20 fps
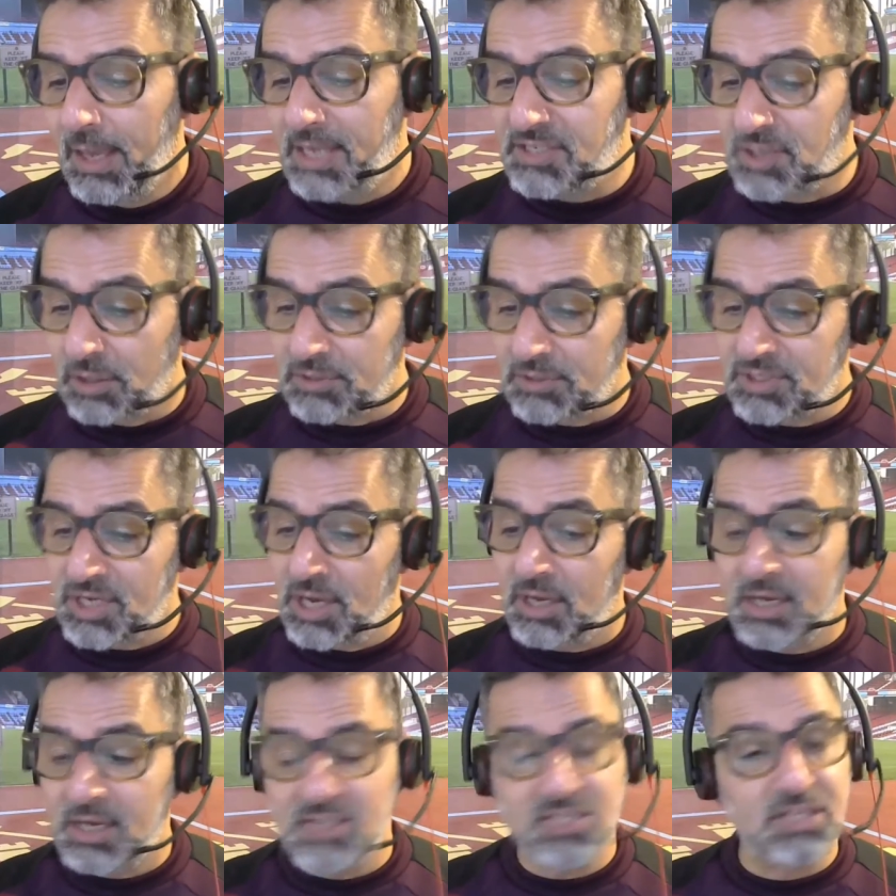He's got
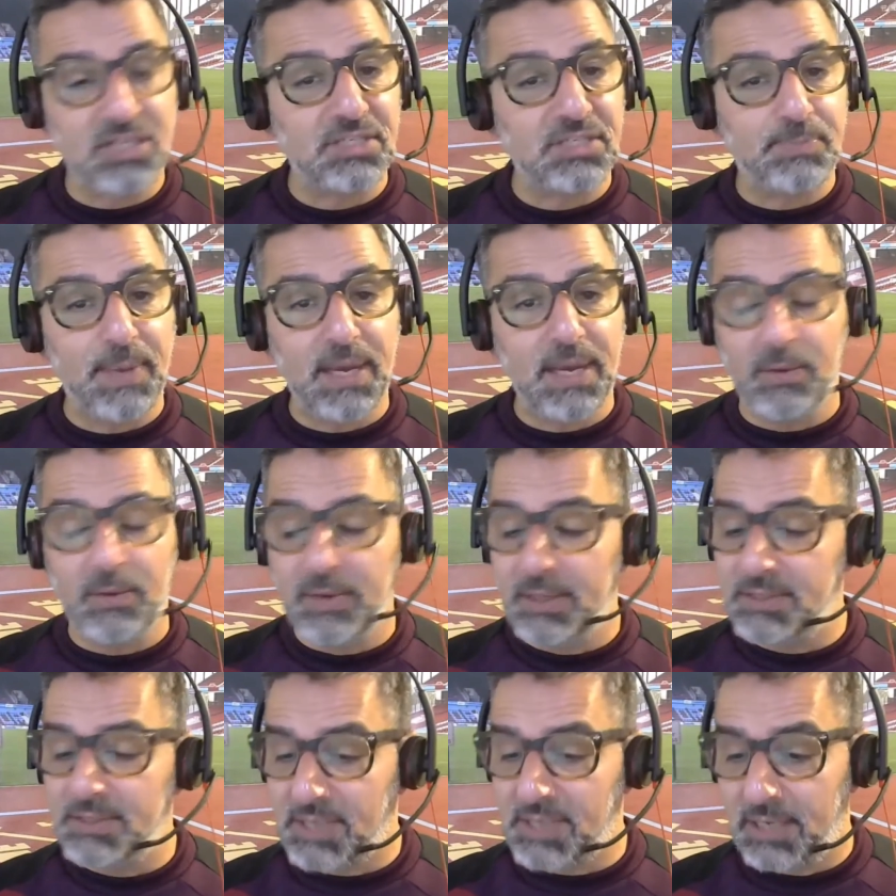Turkish
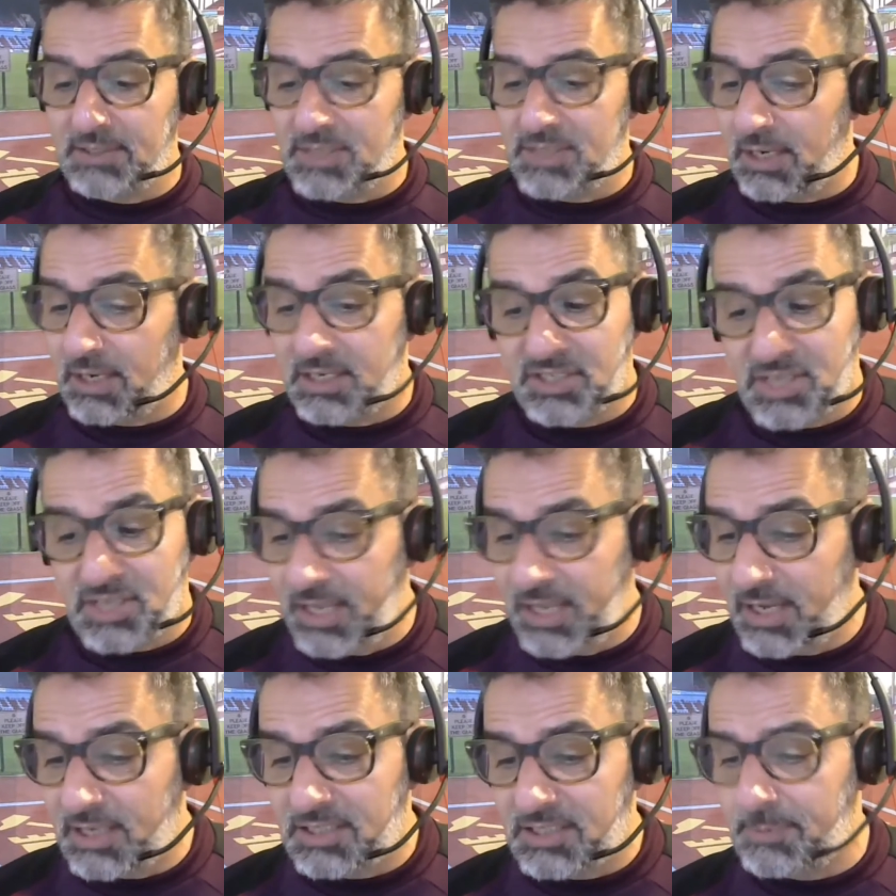experience, Turkish
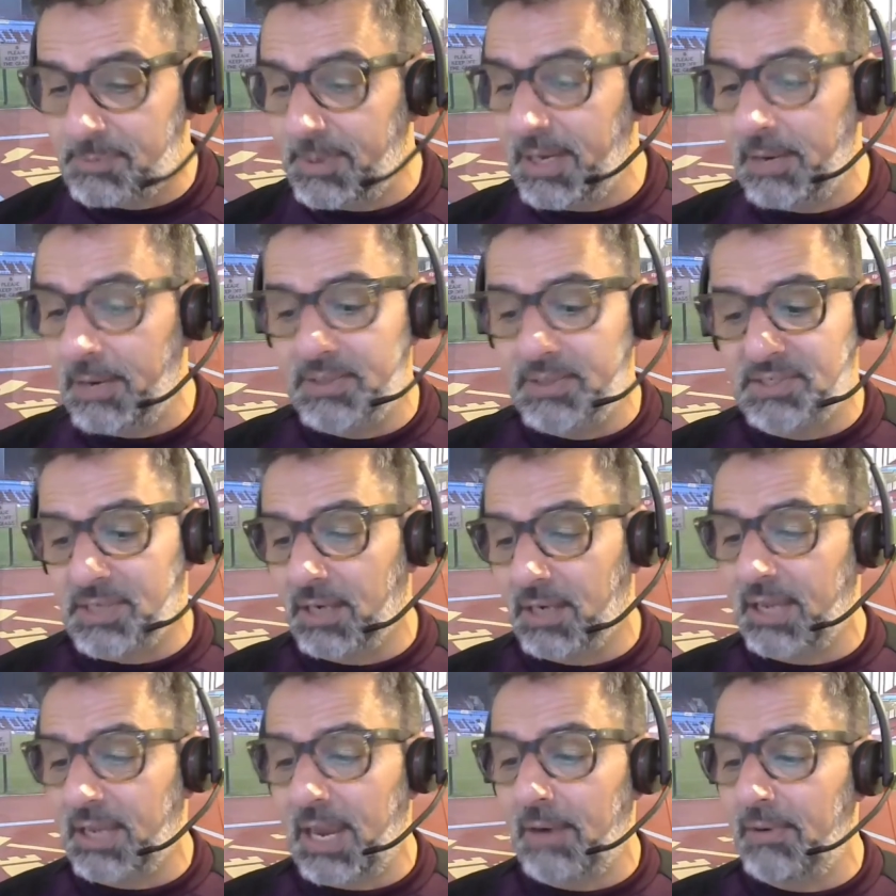league experience,
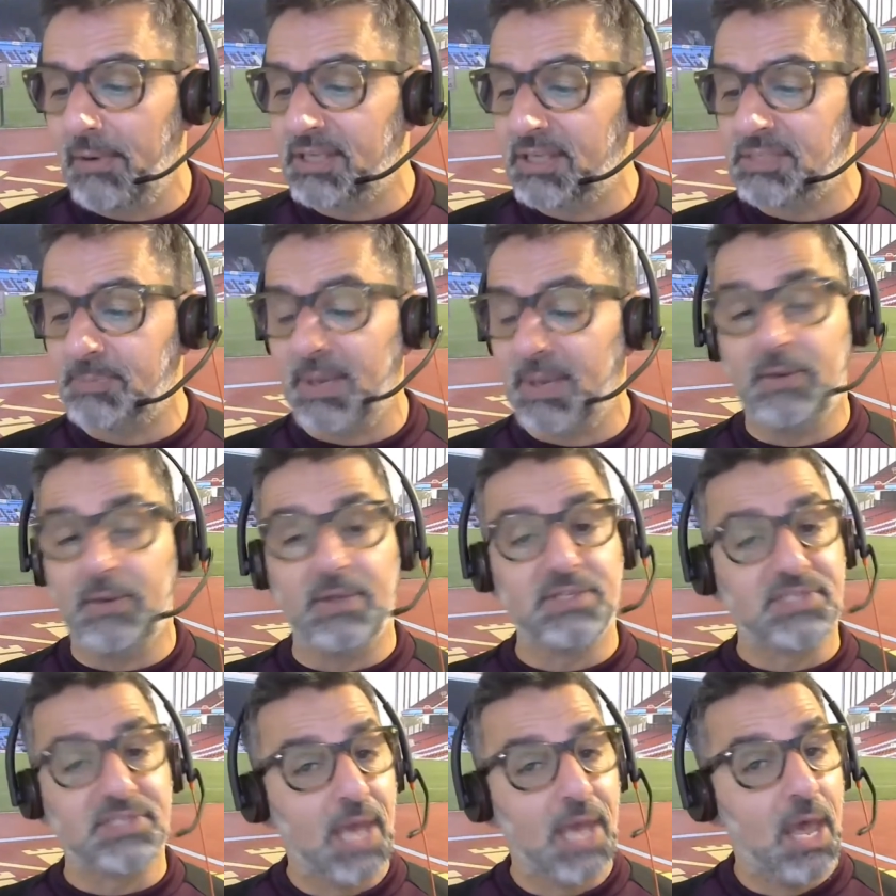Hungarian
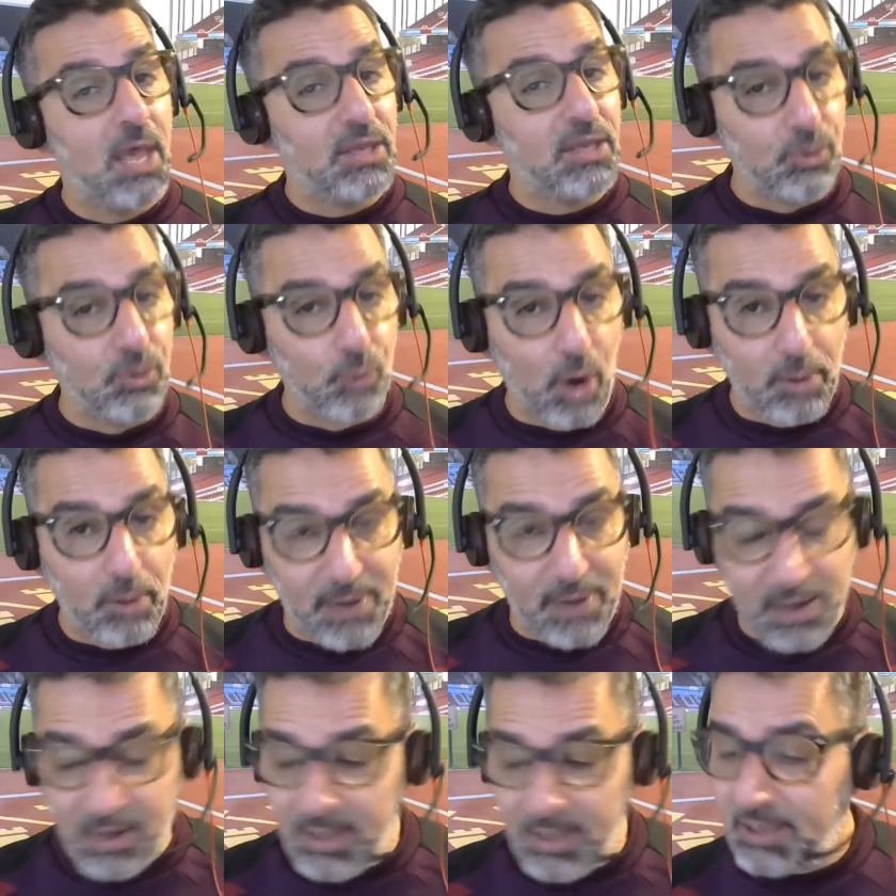experience,
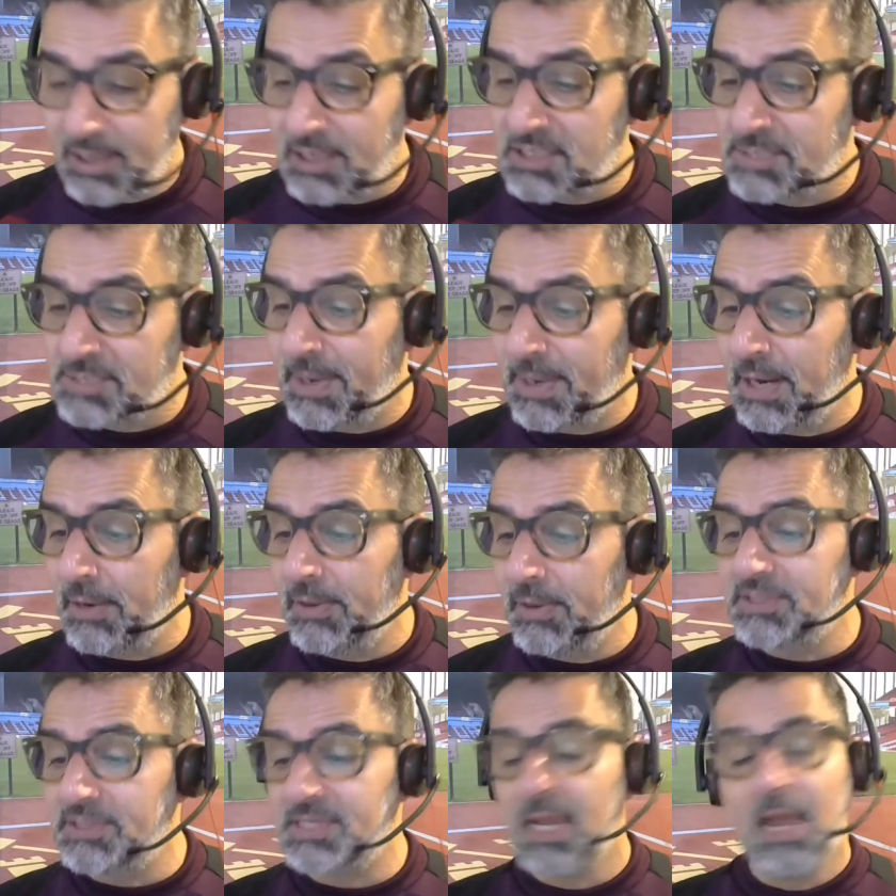Europa League
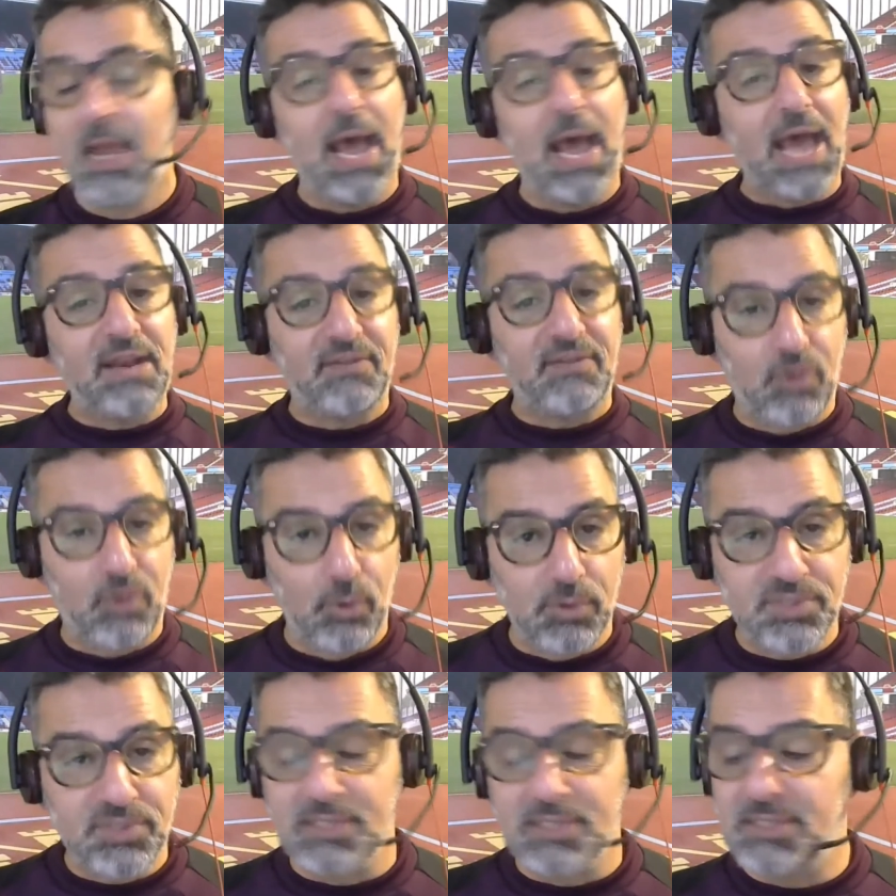experience, and of
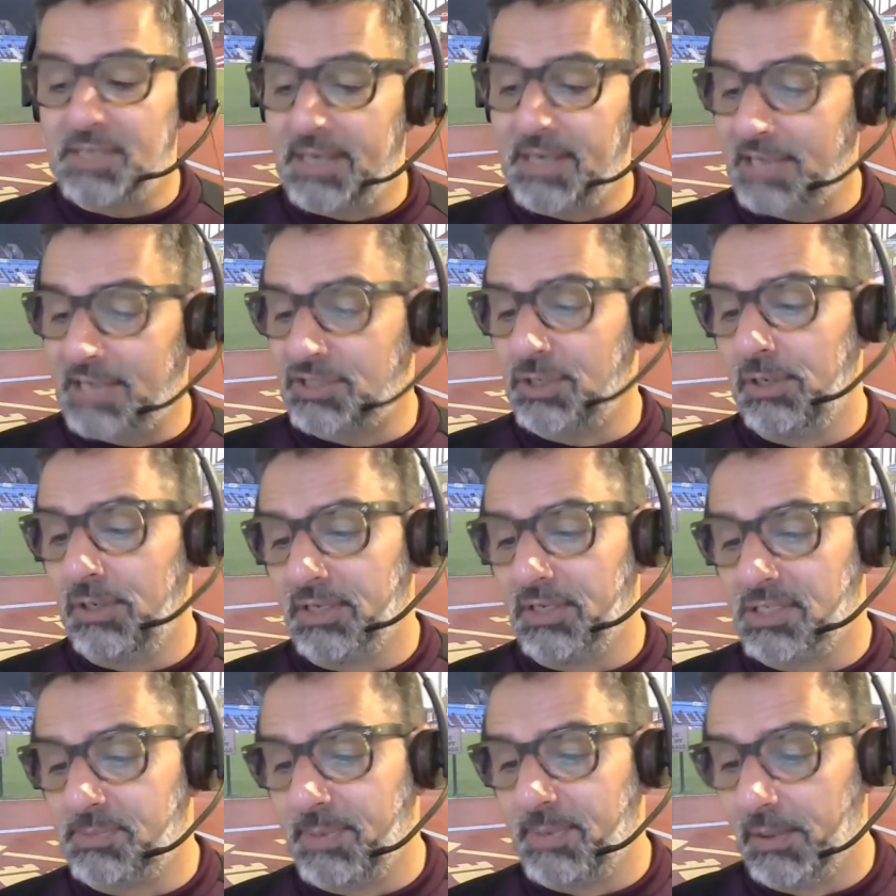course,
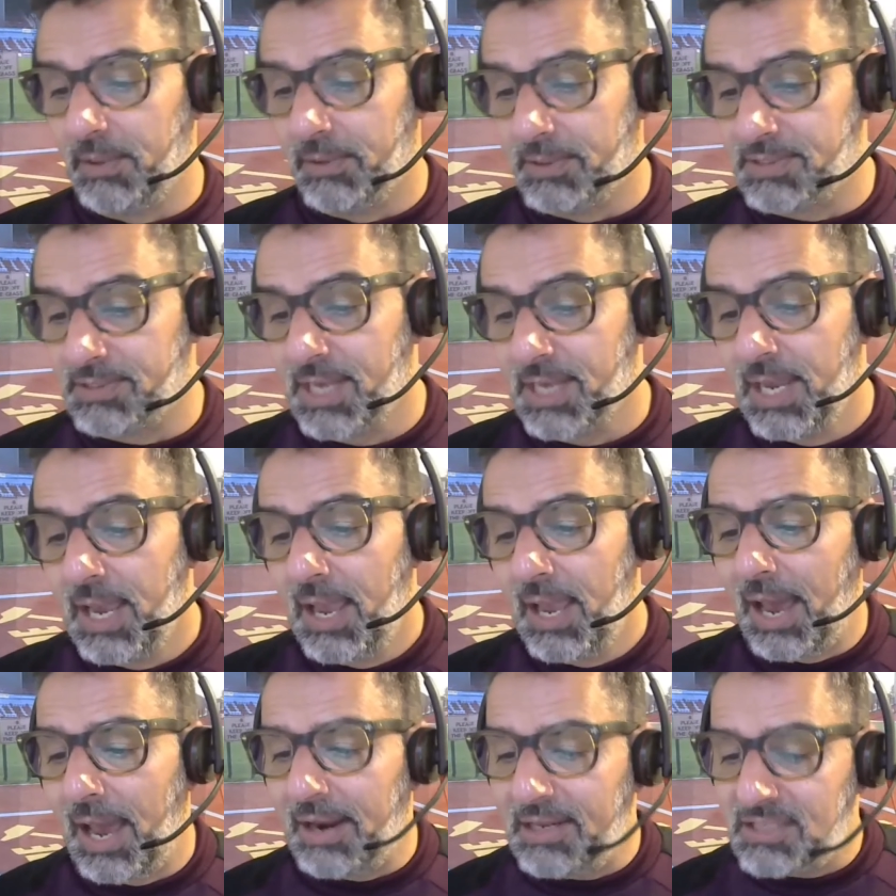international experience.
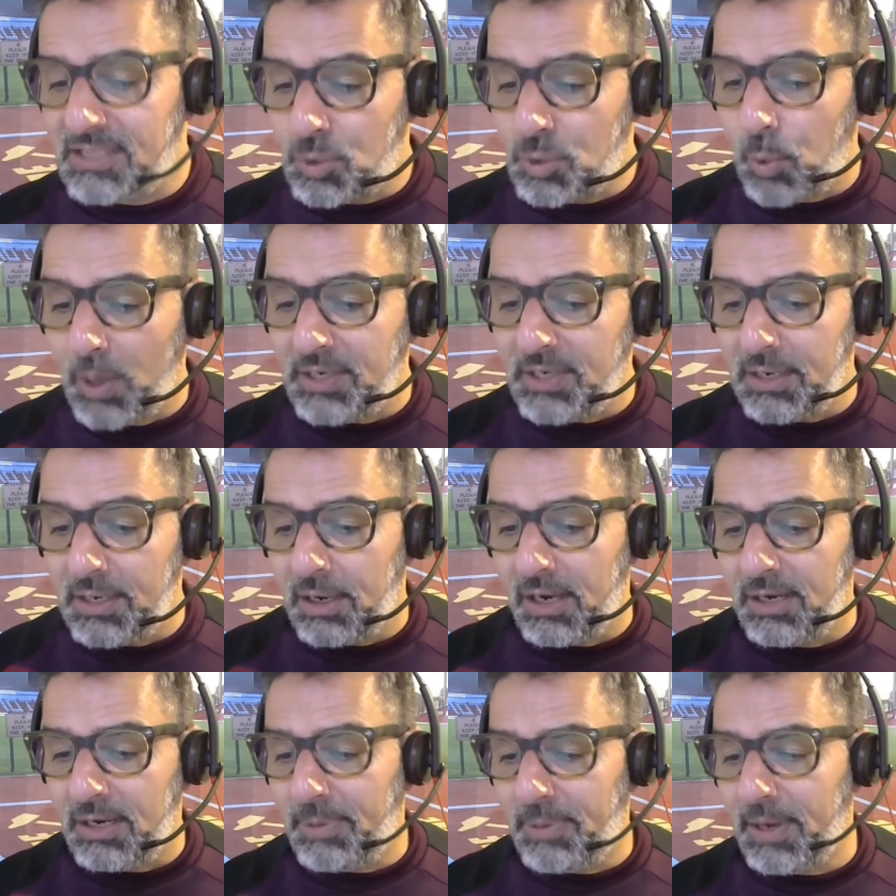And in
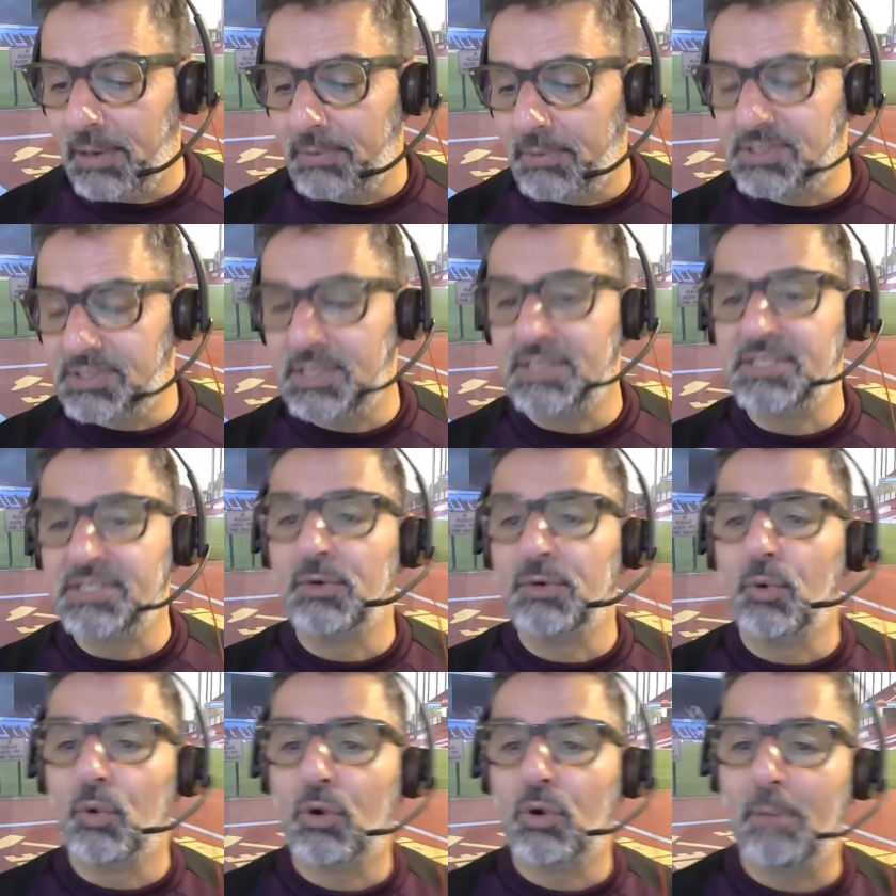29
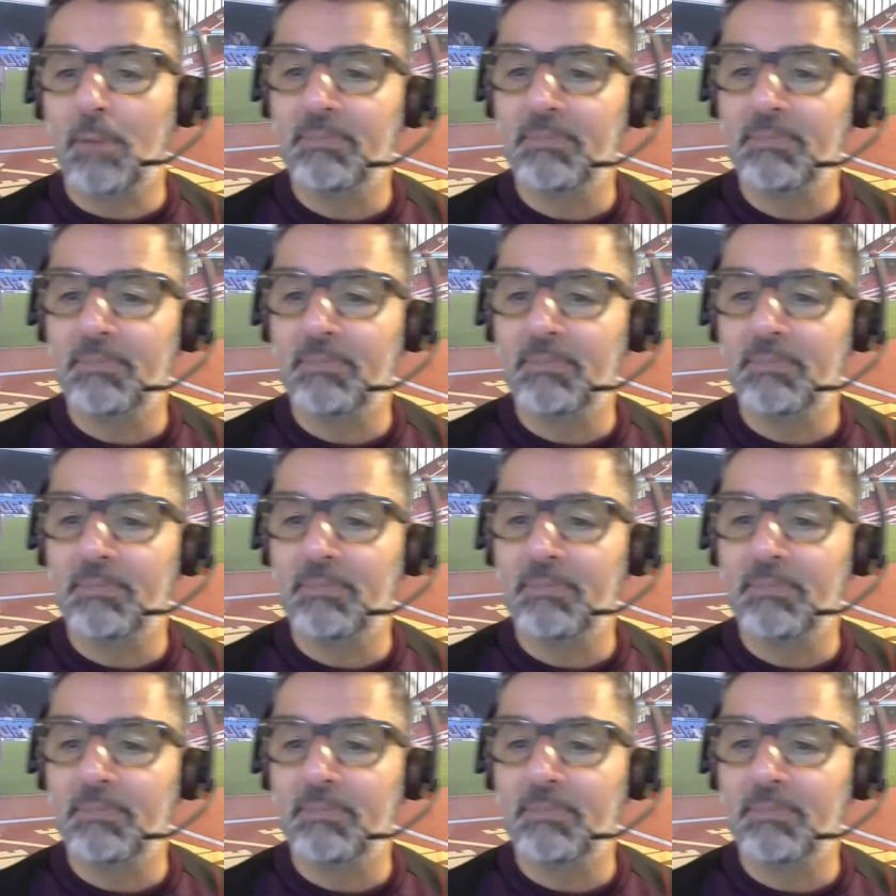appearances in all